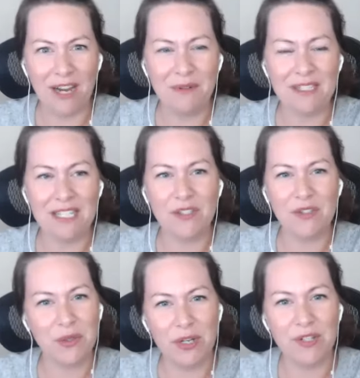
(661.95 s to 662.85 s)
I was like,
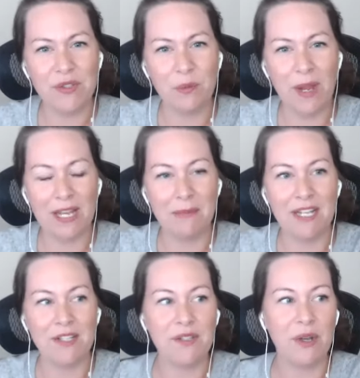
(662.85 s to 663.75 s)
sorry. So wait a
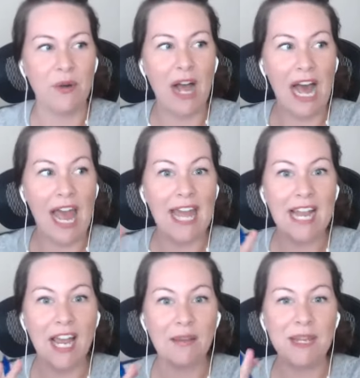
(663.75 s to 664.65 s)
minute.
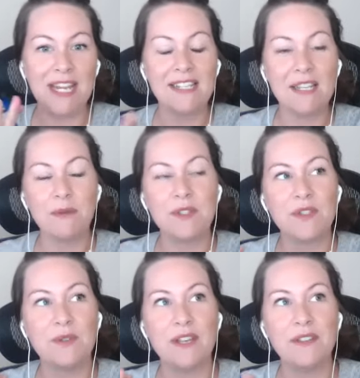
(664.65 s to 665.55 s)
Because it was
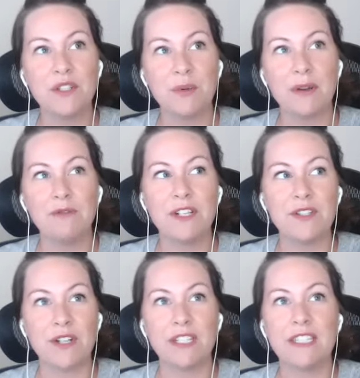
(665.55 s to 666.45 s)
2012 when I
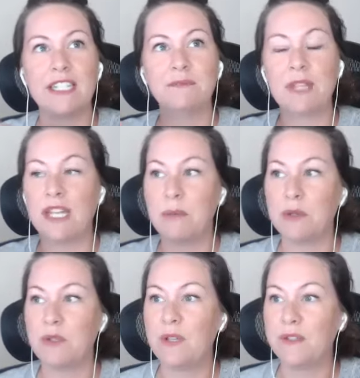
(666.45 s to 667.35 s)
started there, and
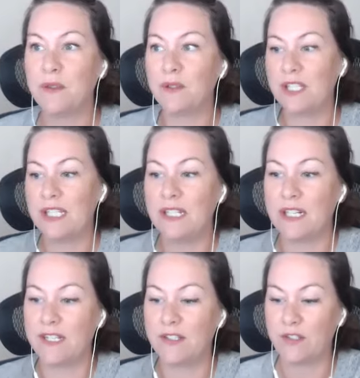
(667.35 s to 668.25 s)
about 2013,
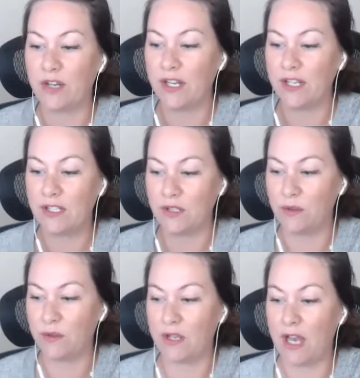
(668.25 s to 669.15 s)
I
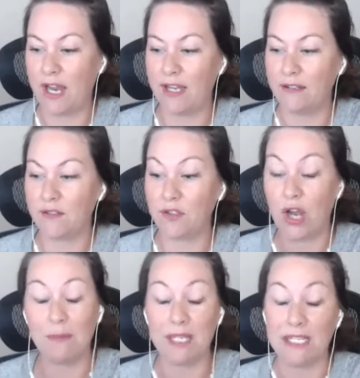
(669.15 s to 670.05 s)

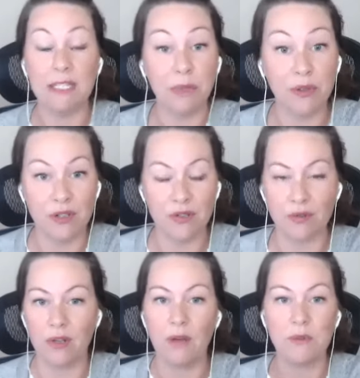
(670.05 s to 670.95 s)
stopped taking birth
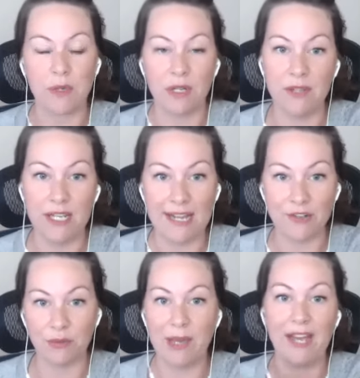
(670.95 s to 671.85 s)
control. I was working with a
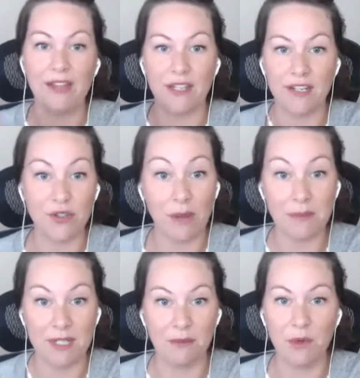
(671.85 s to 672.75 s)
naturopath, and I
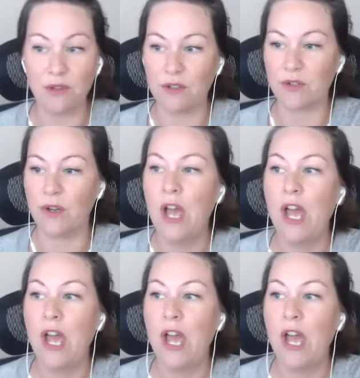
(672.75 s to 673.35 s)
stopped taking birth control.